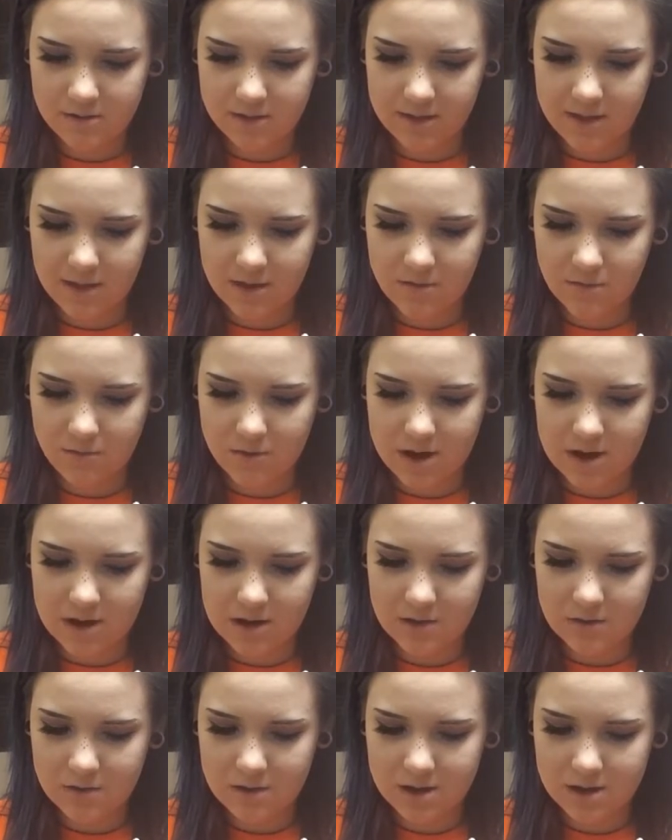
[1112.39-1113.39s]
like, why
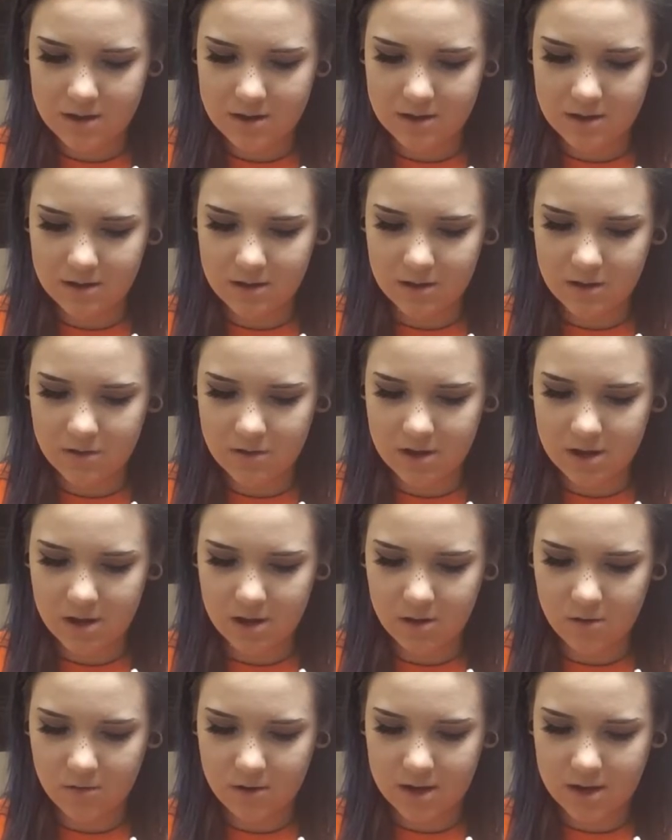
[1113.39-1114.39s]
do you gotta go out
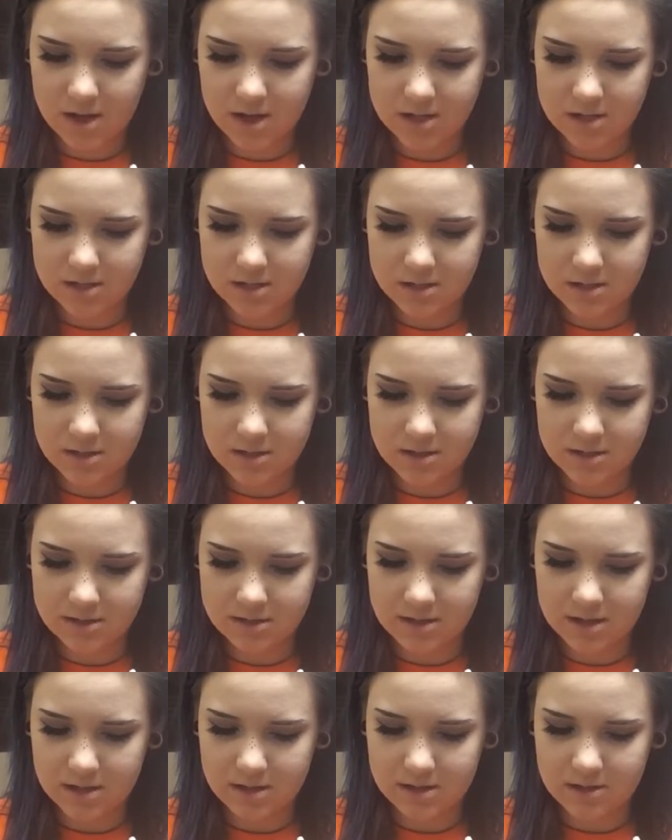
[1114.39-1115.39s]
of your way to
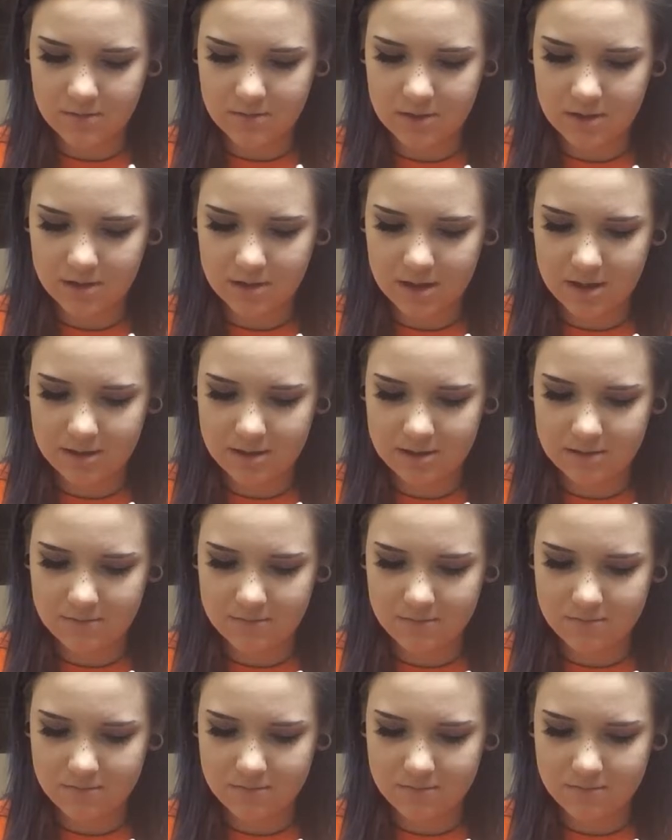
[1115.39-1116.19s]
say something, like,